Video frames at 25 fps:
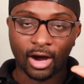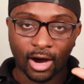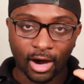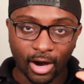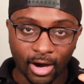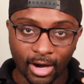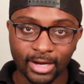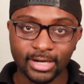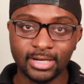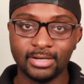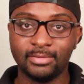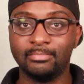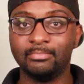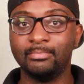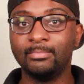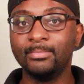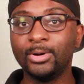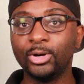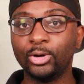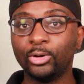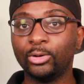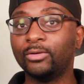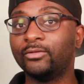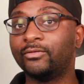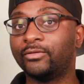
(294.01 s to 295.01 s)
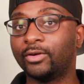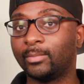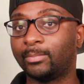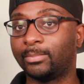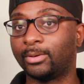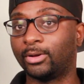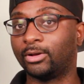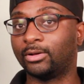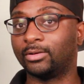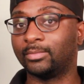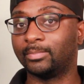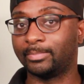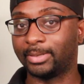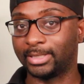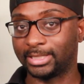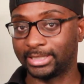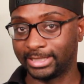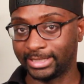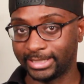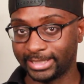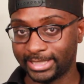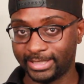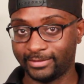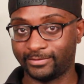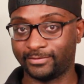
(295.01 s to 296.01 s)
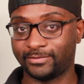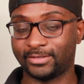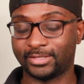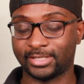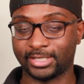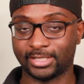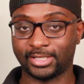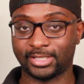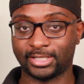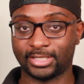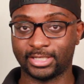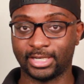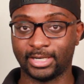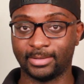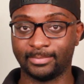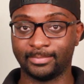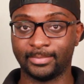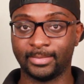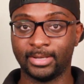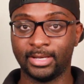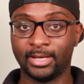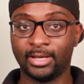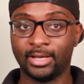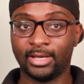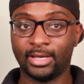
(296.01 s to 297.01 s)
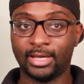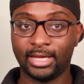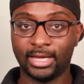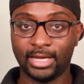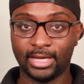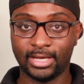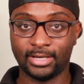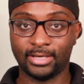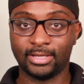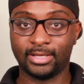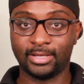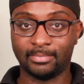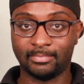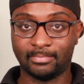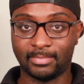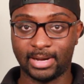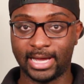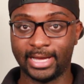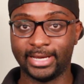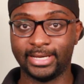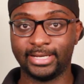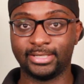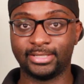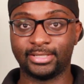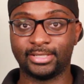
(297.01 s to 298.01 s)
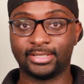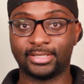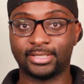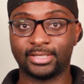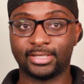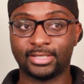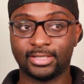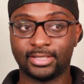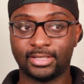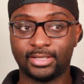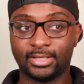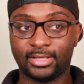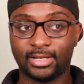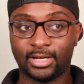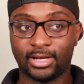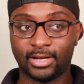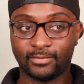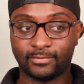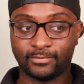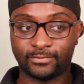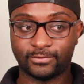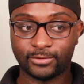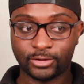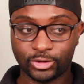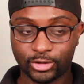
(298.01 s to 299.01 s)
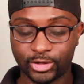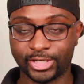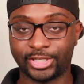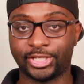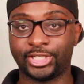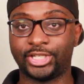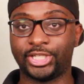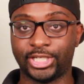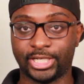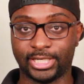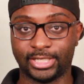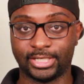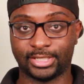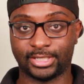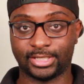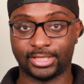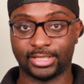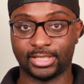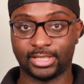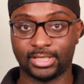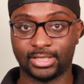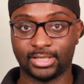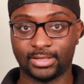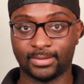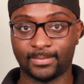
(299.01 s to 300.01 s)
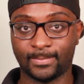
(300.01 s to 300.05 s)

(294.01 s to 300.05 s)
unmovable belief system in the minds of Christians.